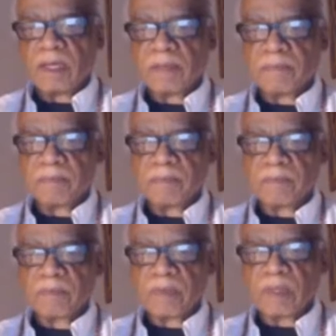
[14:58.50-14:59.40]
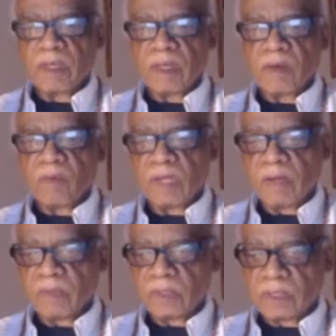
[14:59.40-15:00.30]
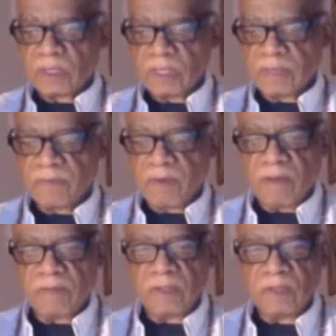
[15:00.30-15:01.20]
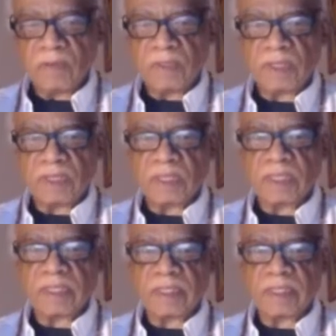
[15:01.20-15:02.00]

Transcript: When I was involved in doing